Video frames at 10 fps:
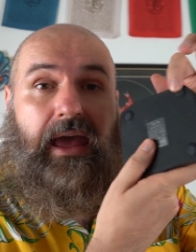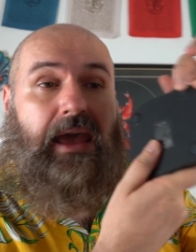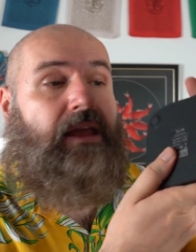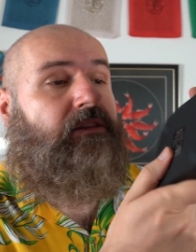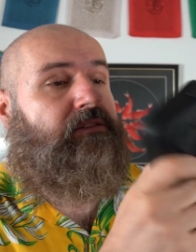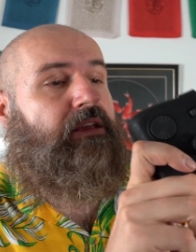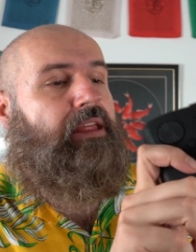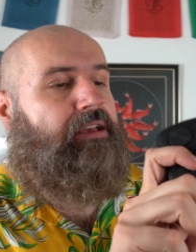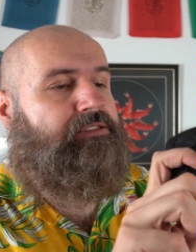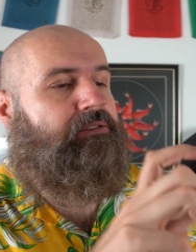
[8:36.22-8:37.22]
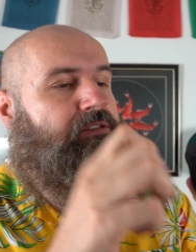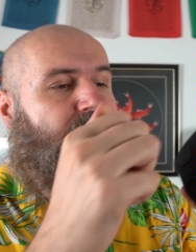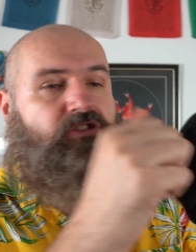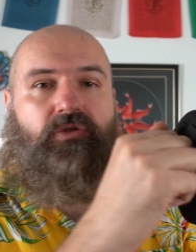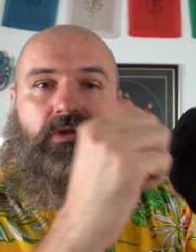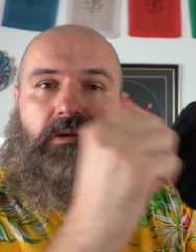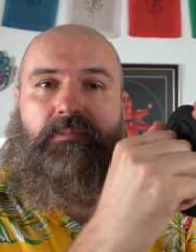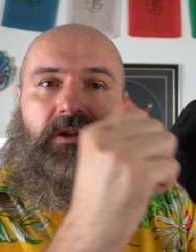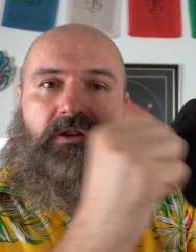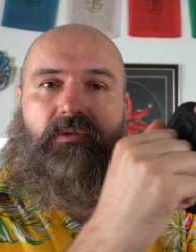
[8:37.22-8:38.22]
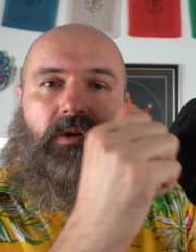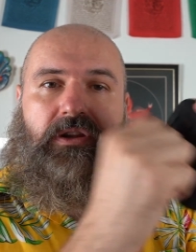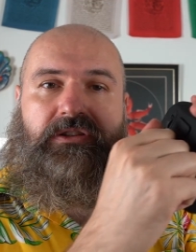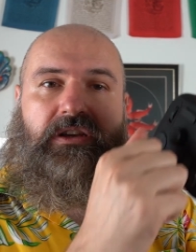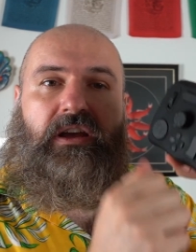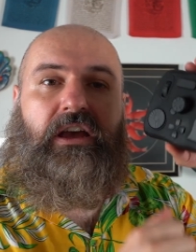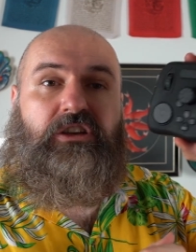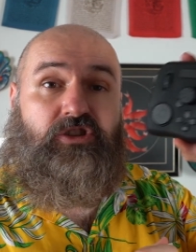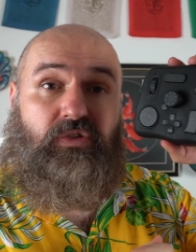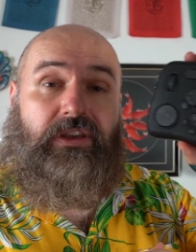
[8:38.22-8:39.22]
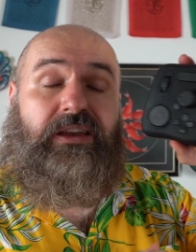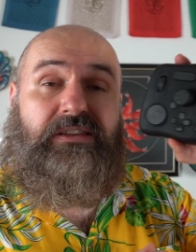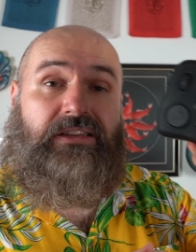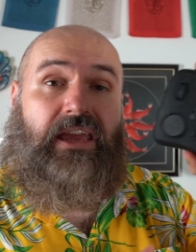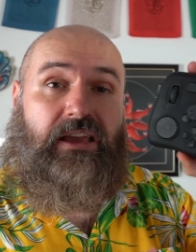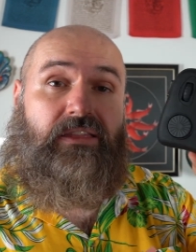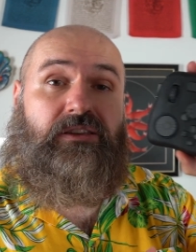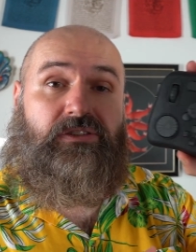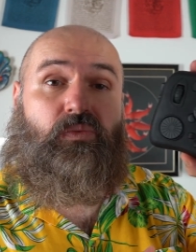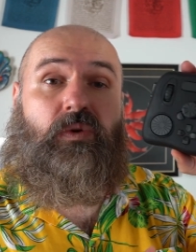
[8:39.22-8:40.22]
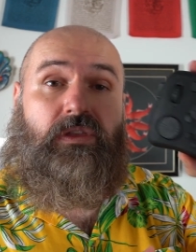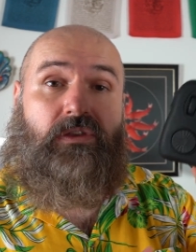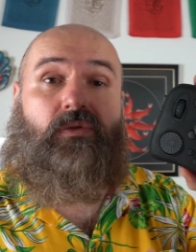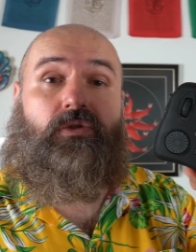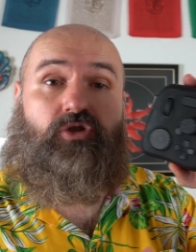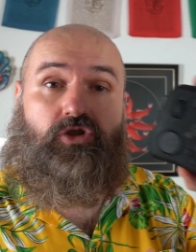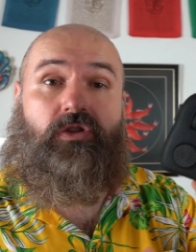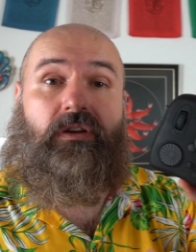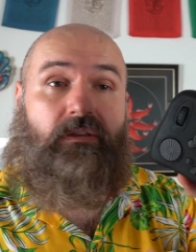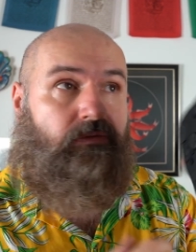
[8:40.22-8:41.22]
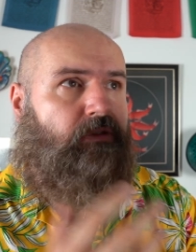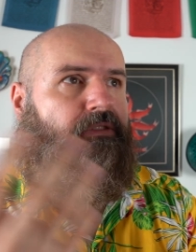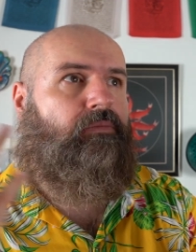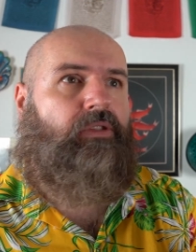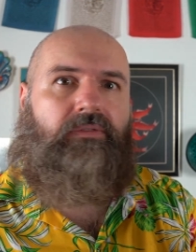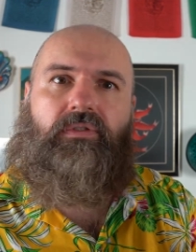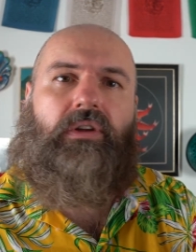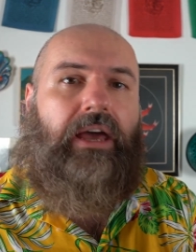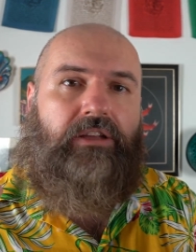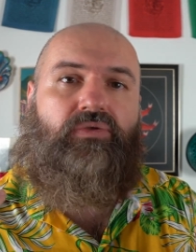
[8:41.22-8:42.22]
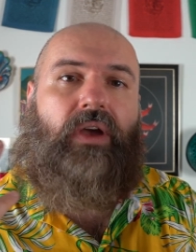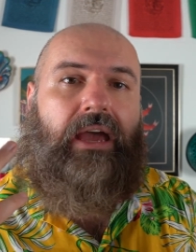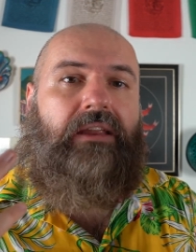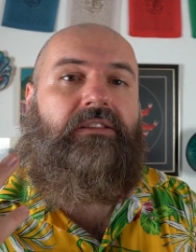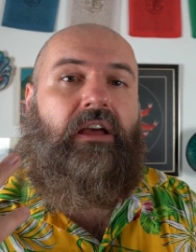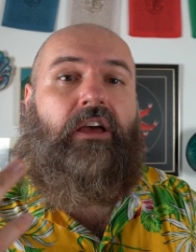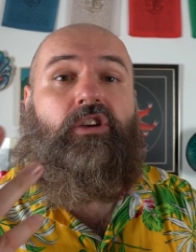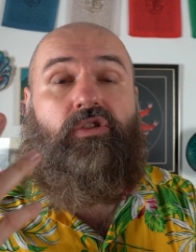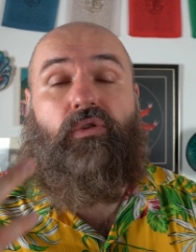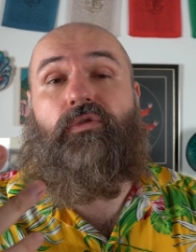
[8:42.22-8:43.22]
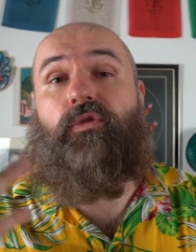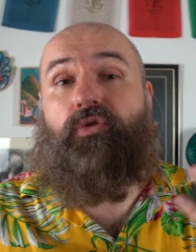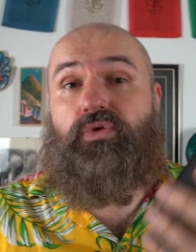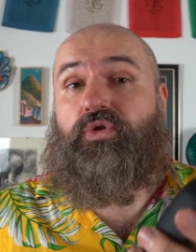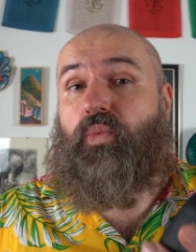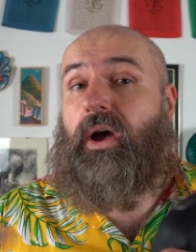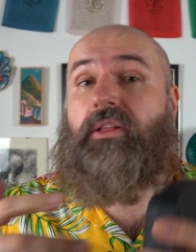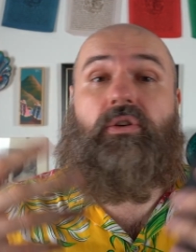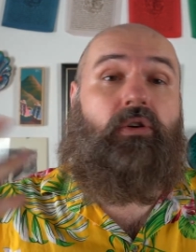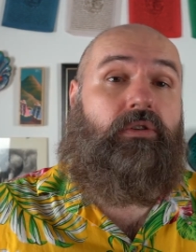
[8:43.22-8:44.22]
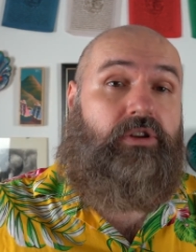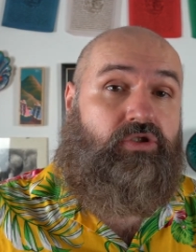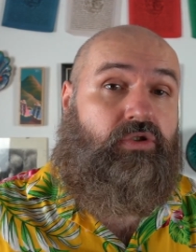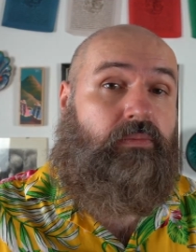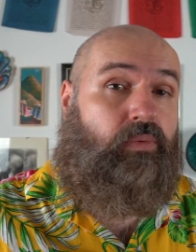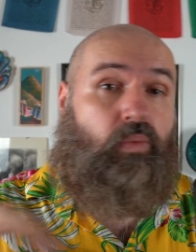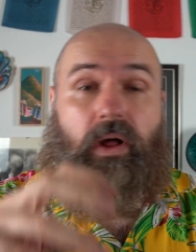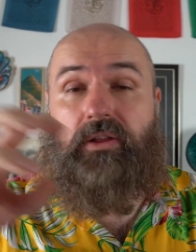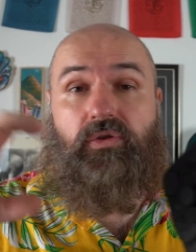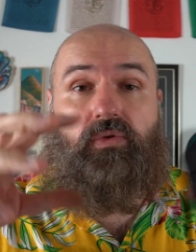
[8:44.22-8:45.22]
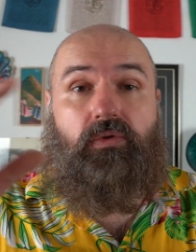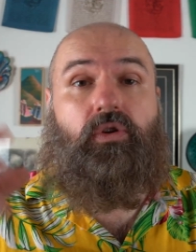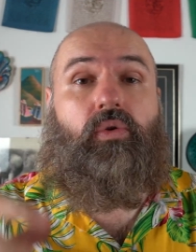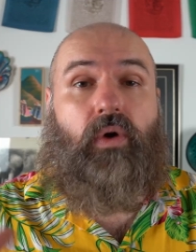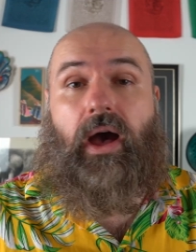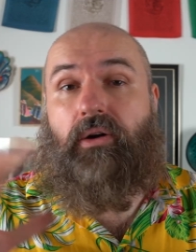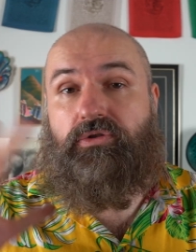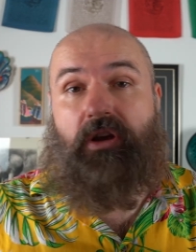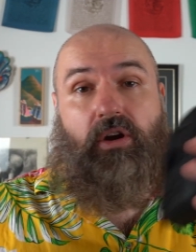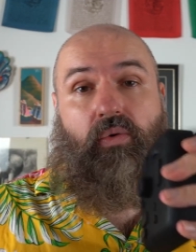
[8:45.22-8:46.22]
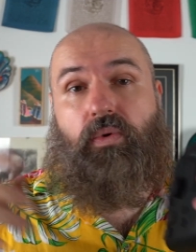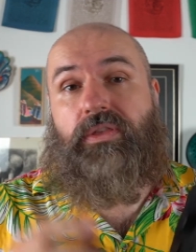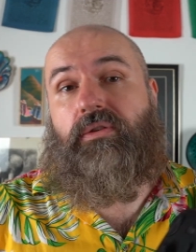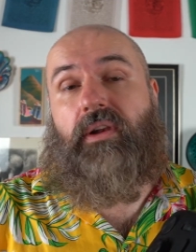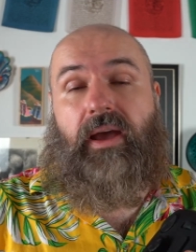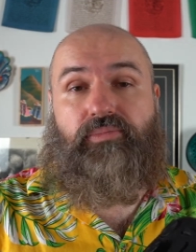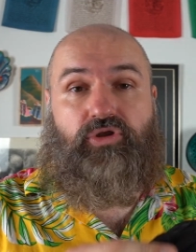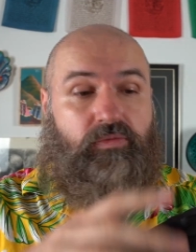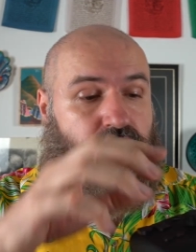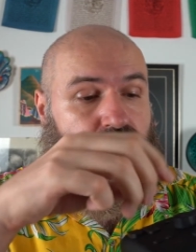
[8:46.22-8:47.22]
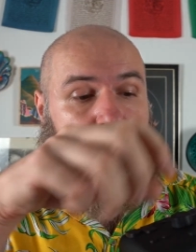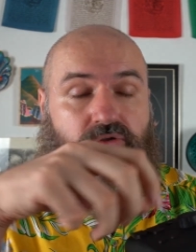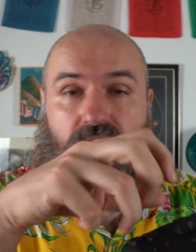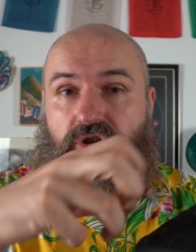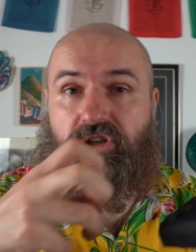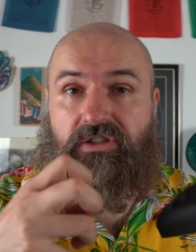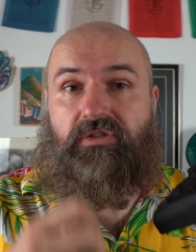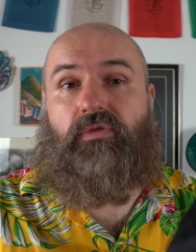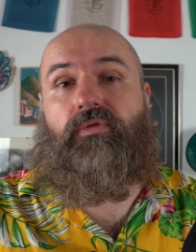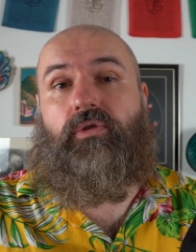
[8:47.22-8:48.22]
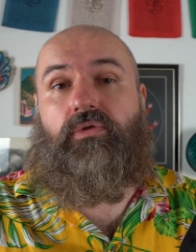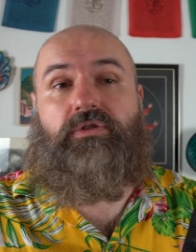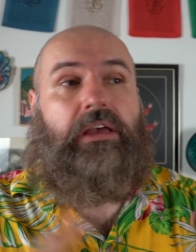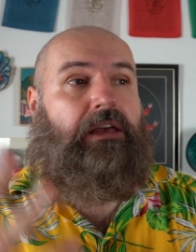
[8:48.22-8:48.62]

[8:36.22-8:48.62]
And it has a sturdy build quality, so you can take this with you on journeys. For example, if you like to edit your photos while you're on a trip, while you go out with your laptop, you want to adjust your photos,